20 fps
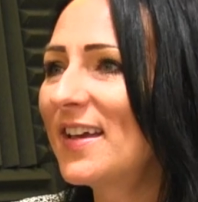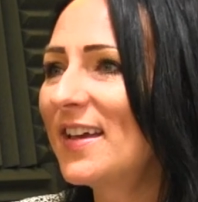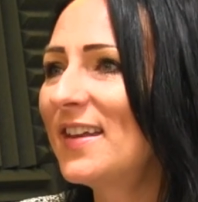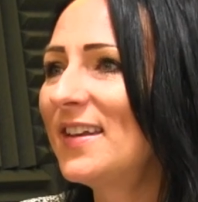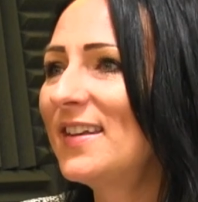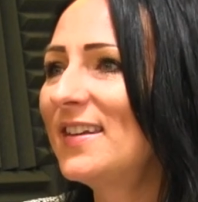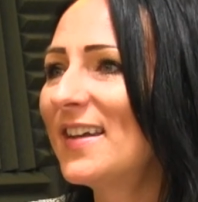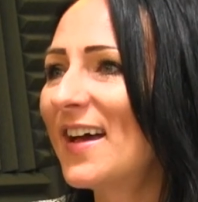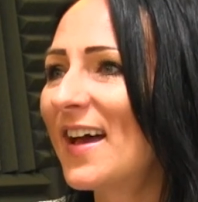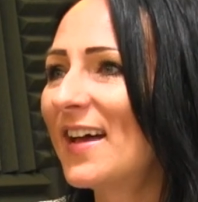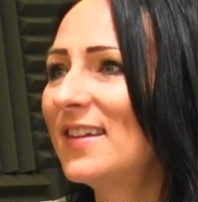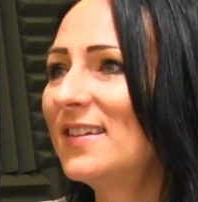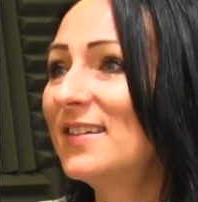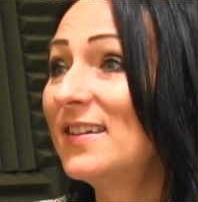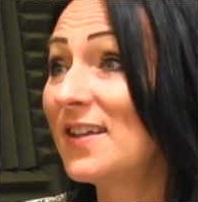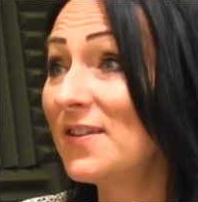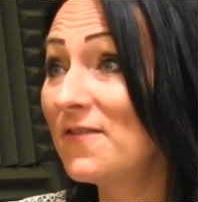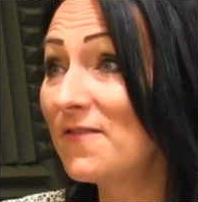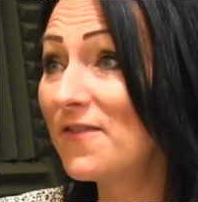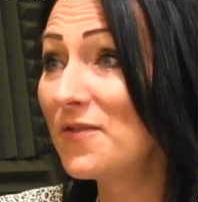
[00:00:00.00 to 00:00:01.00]
in an
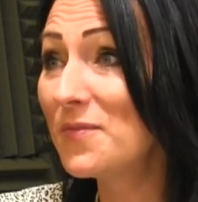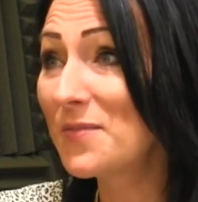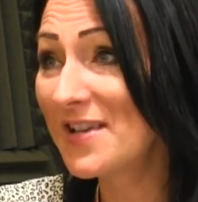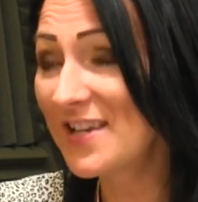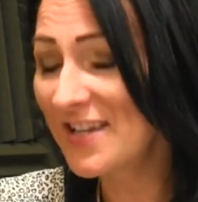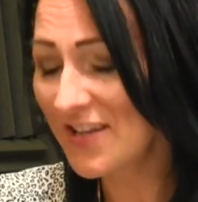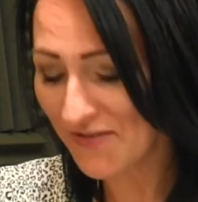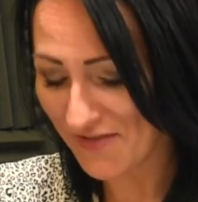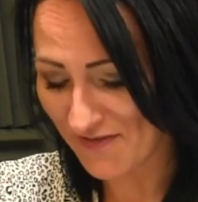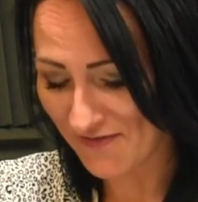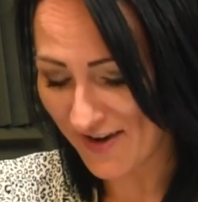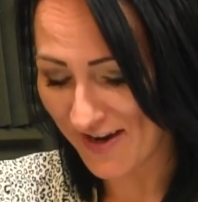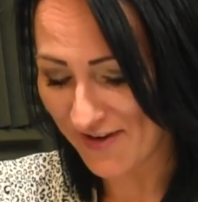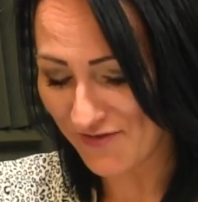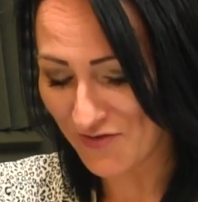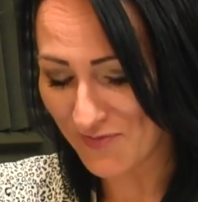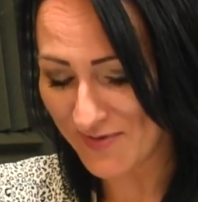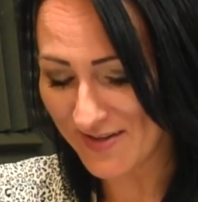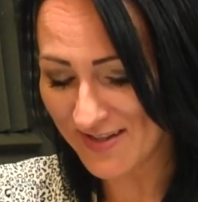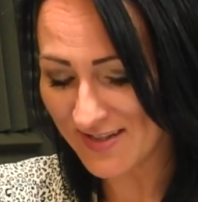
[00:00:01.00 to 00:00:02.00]
unfamiliar
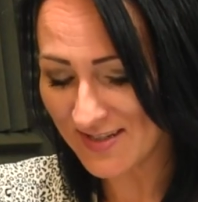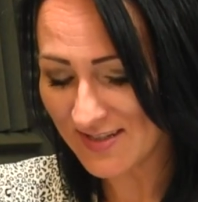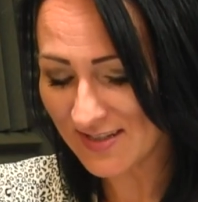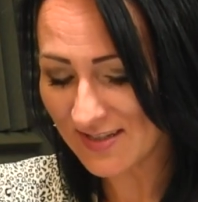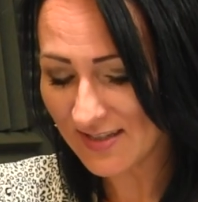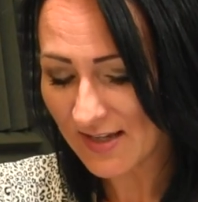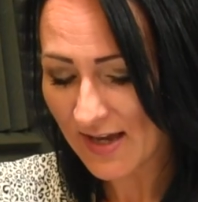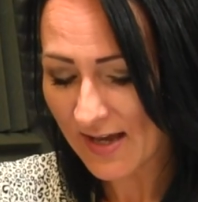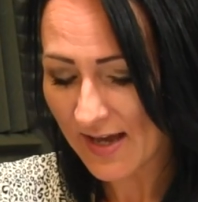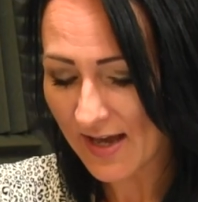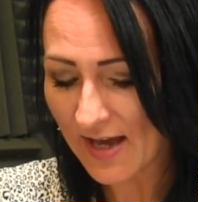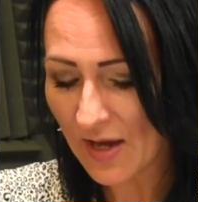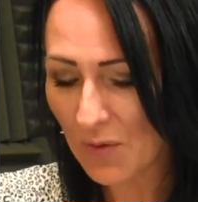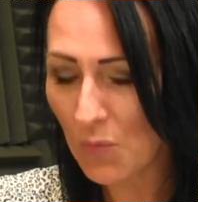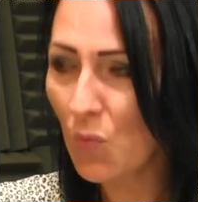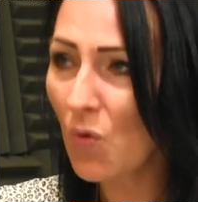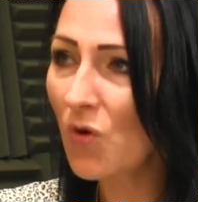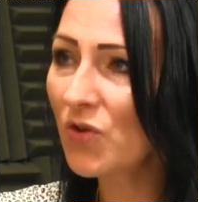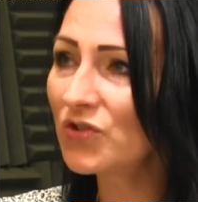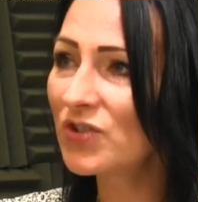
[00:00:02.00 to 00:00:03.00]
environment,
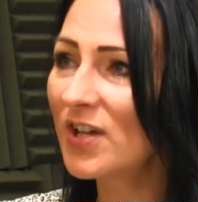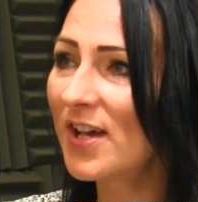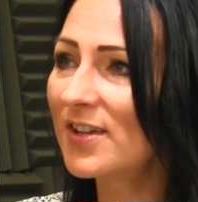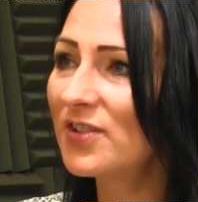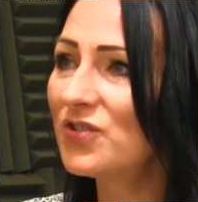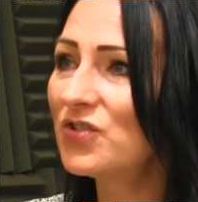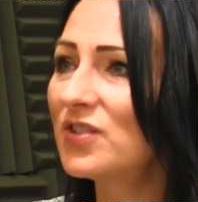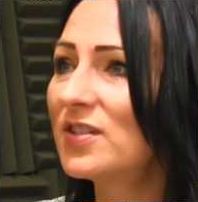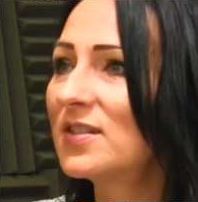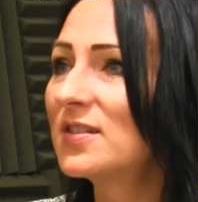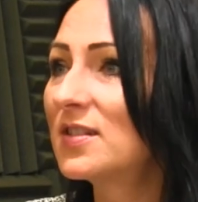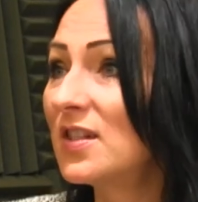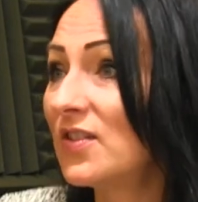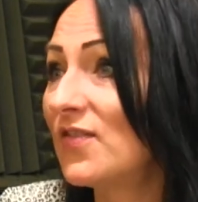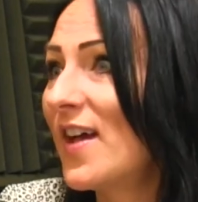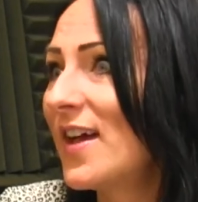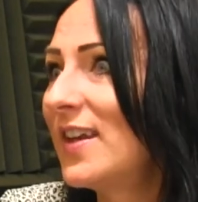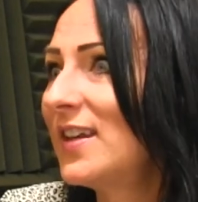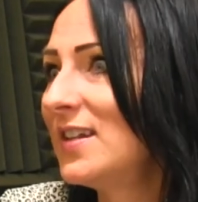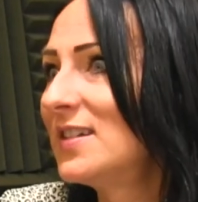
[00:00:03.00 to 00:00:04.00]
um, what challenges,
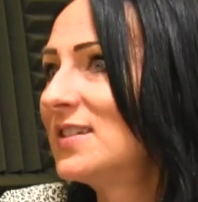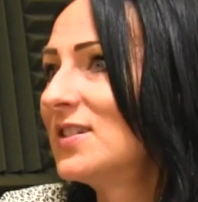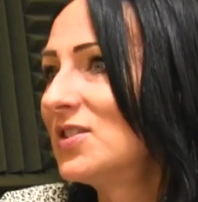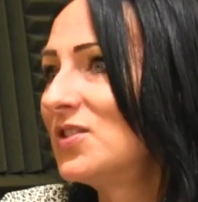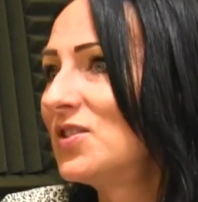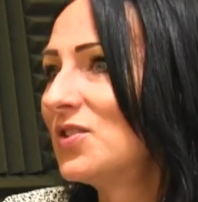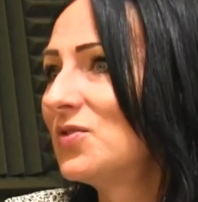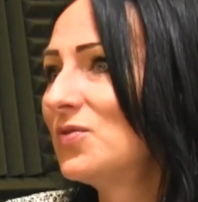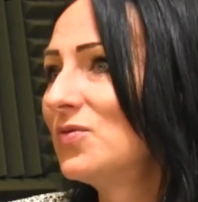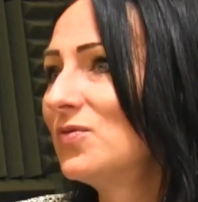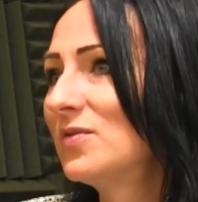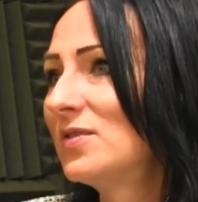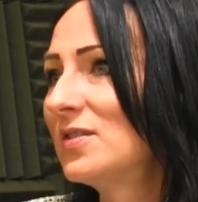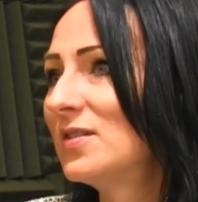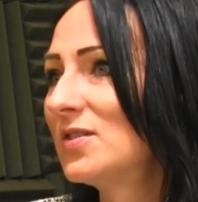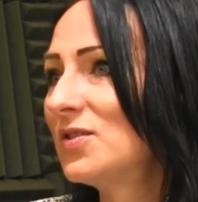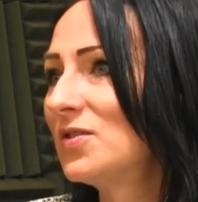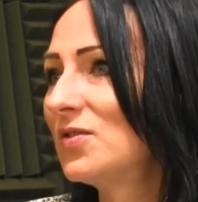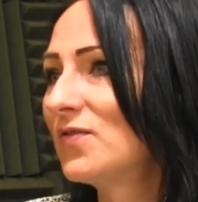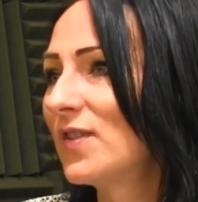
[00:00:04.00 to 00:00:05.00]
if any, did you
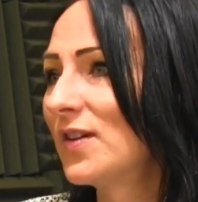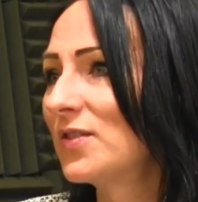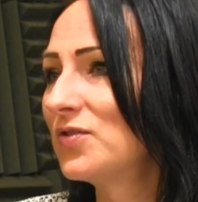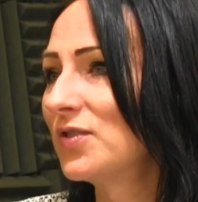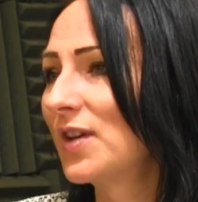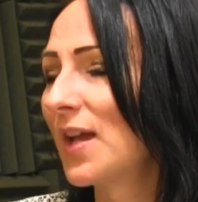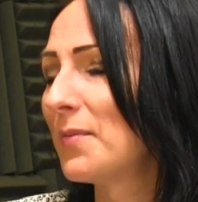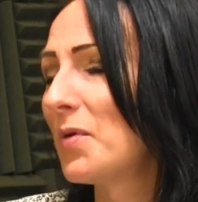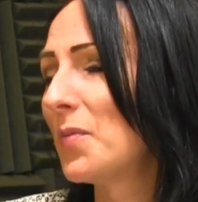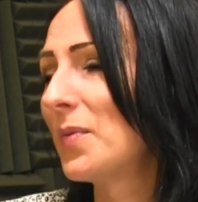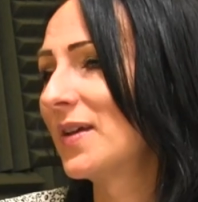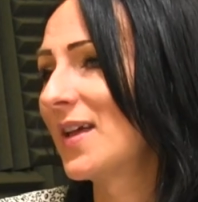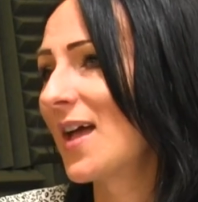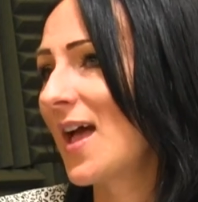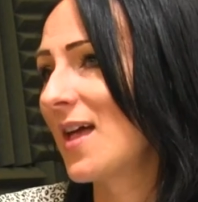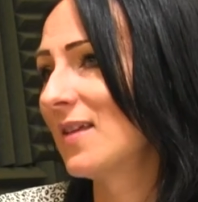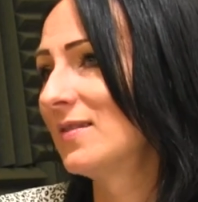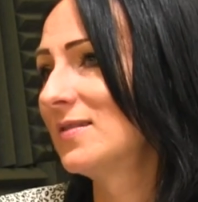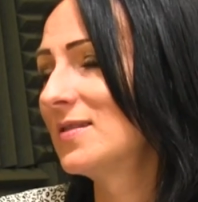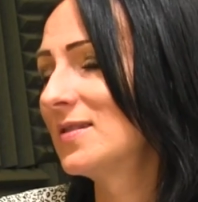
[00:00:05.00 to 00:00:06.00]
did you find you came up
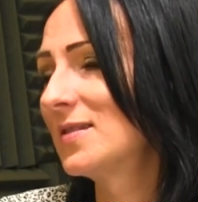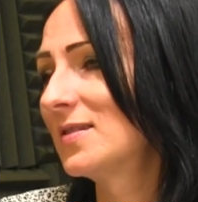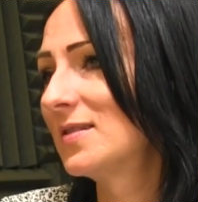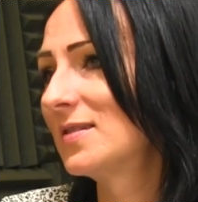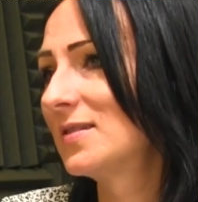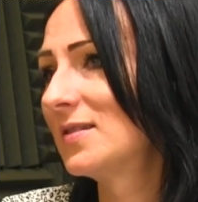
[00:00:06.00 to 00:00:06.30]
against?